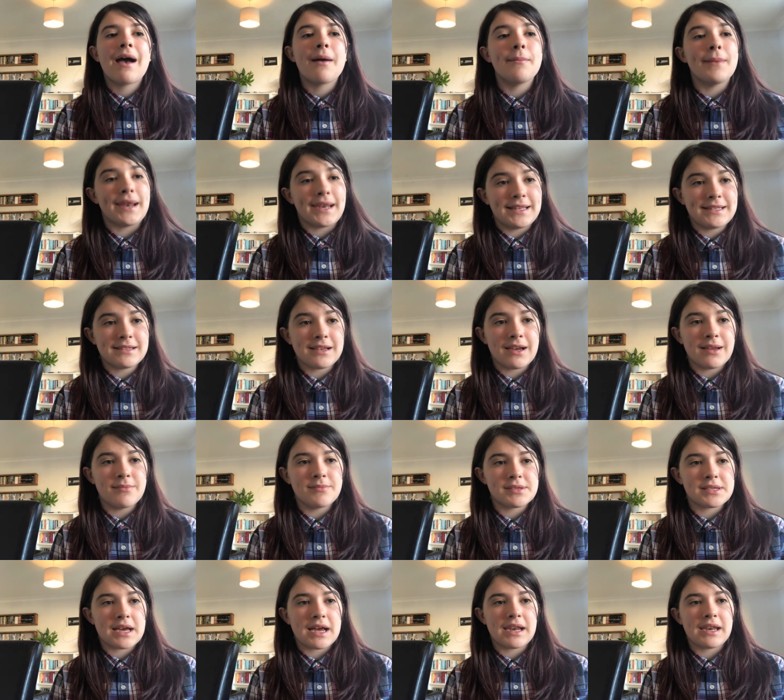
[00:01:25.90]
many
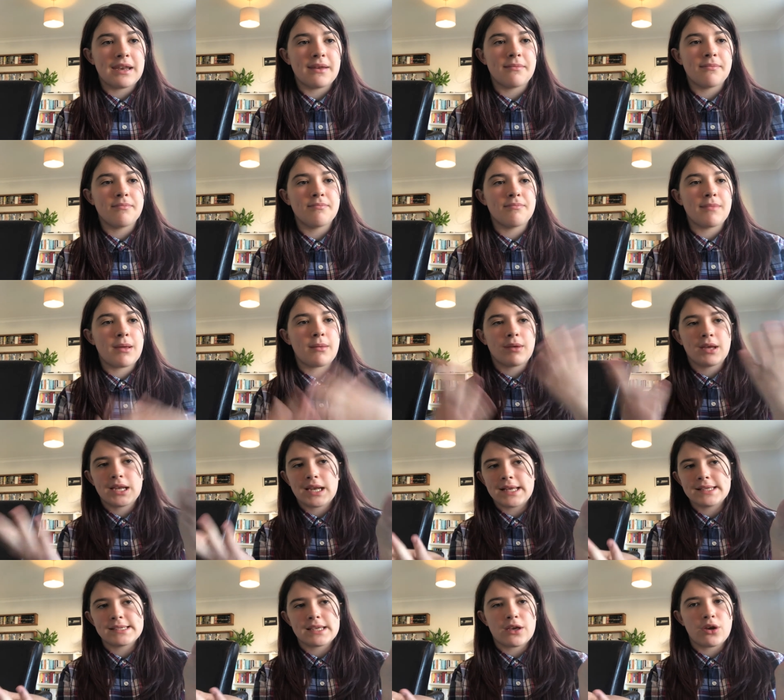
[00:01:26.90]
times, and maybe in
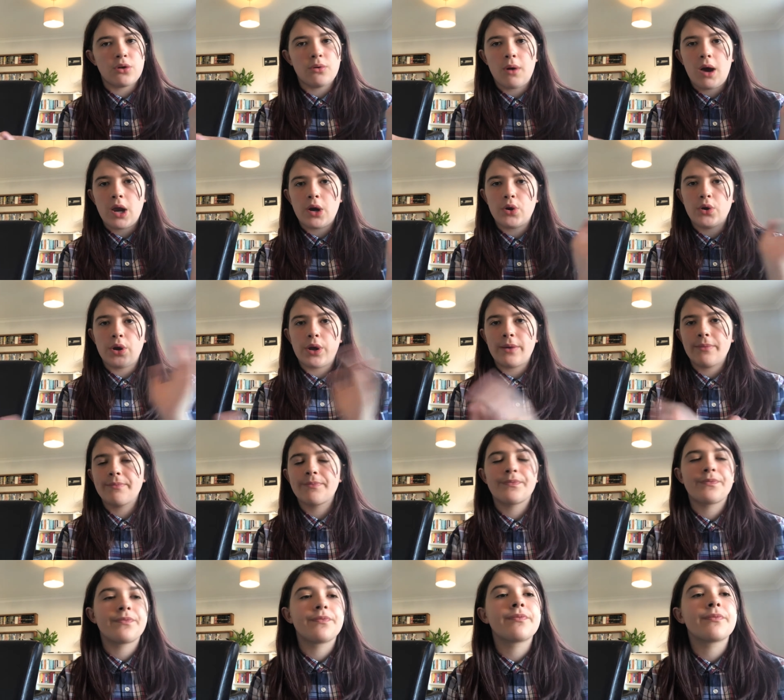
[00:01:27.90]
Classic Who, I don't know,
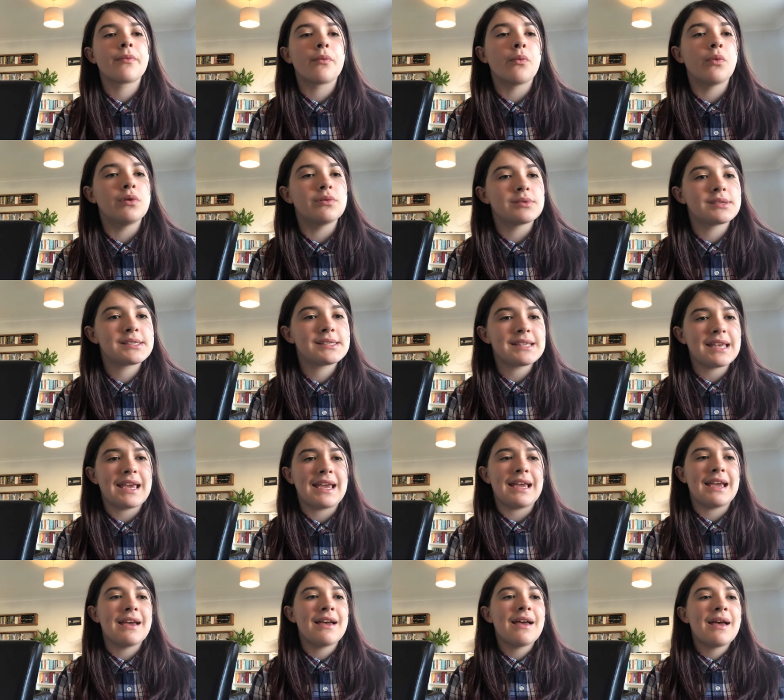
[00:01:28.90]
we'll
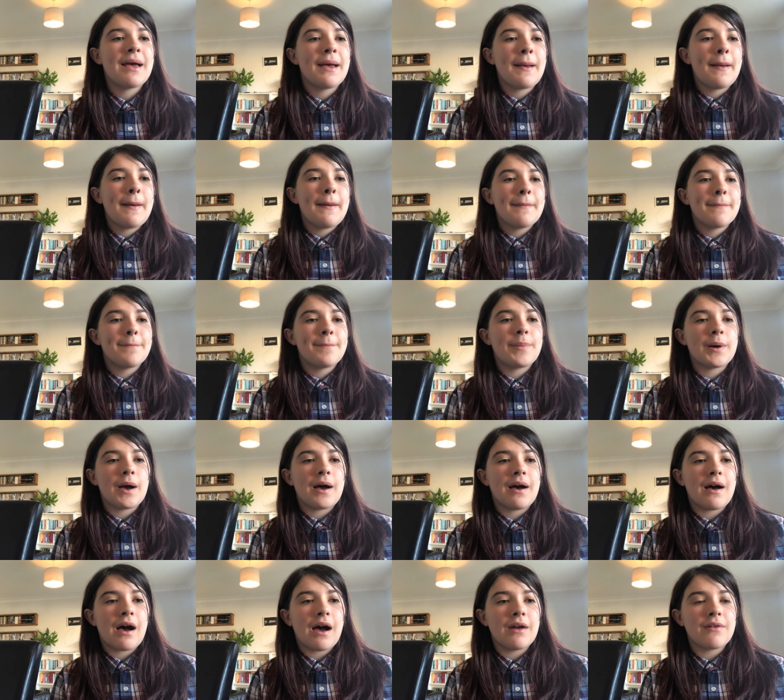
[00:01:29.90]
see.
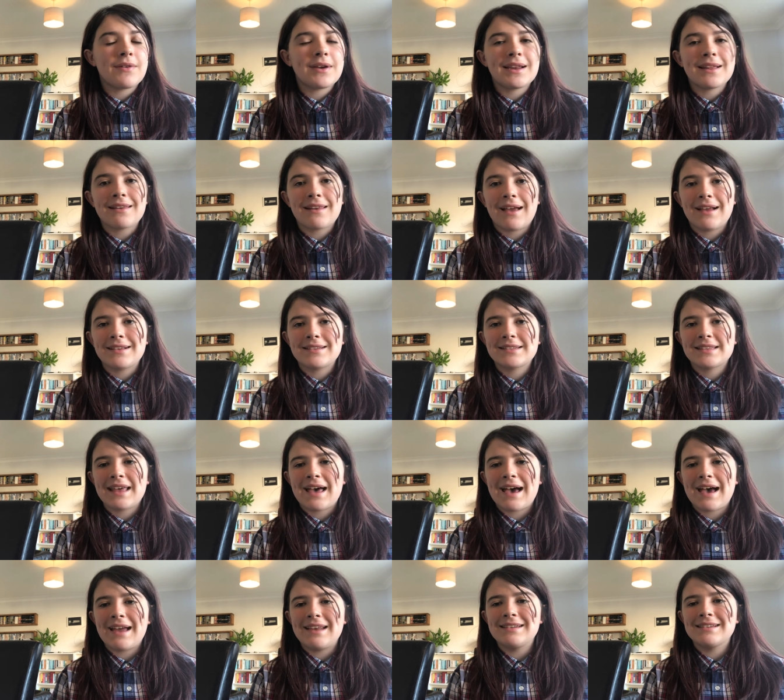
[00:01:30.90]
But I really liked
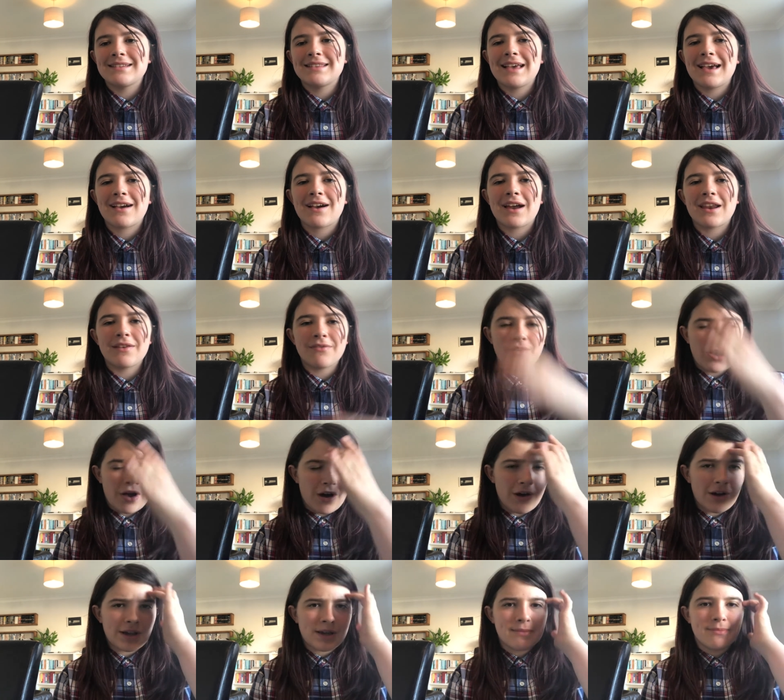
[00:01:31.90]
that, and their kind of
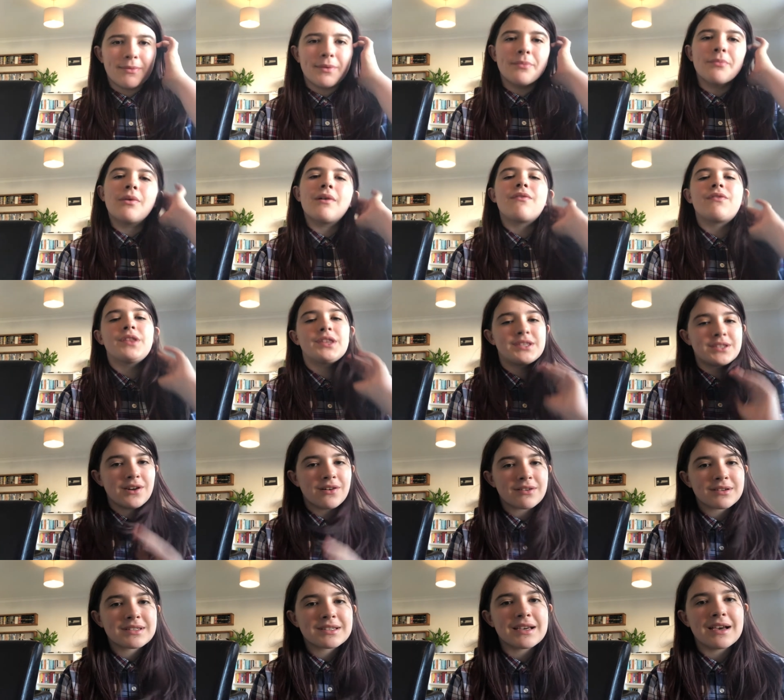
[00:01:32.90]
argument with
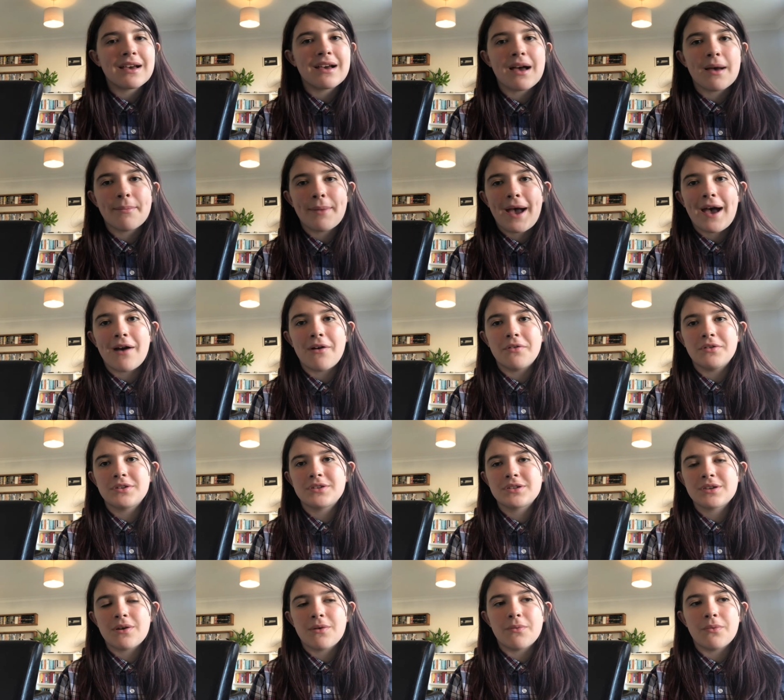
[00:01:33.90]
Doctor
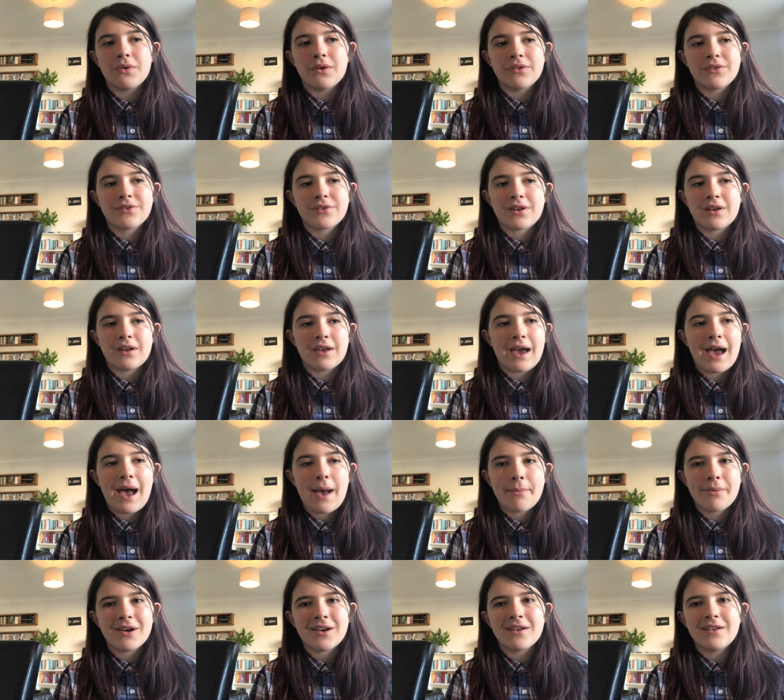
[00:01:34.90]
about what's going to
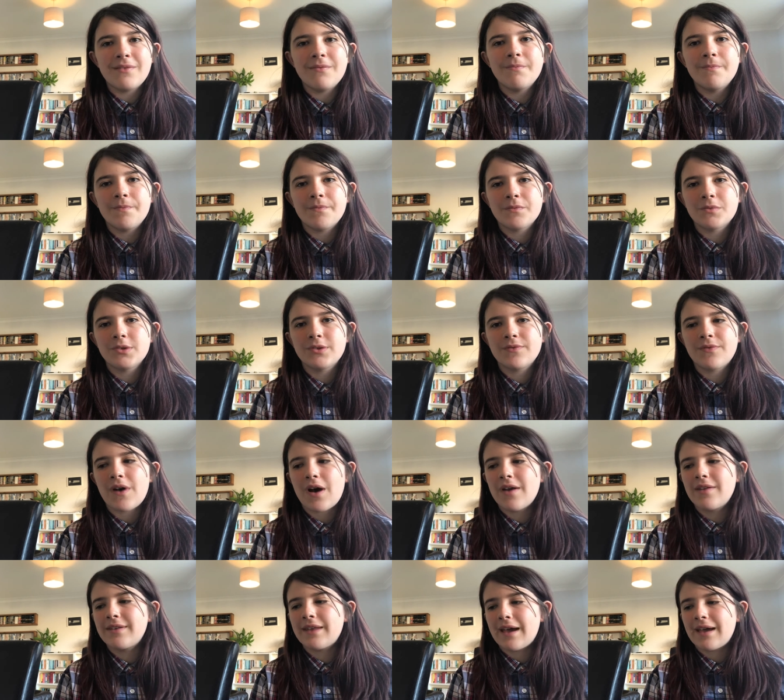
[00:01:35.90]
happen was
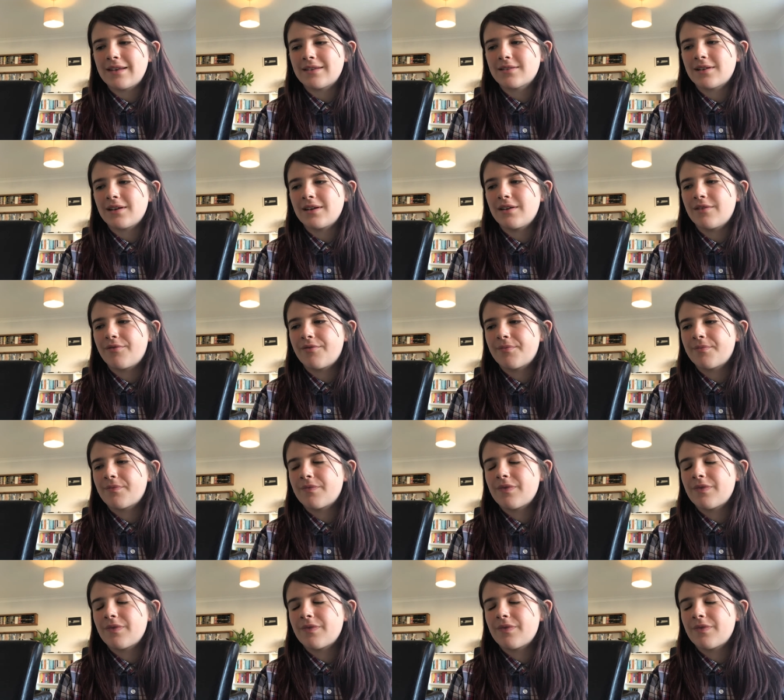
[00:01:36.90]
fun, and kind of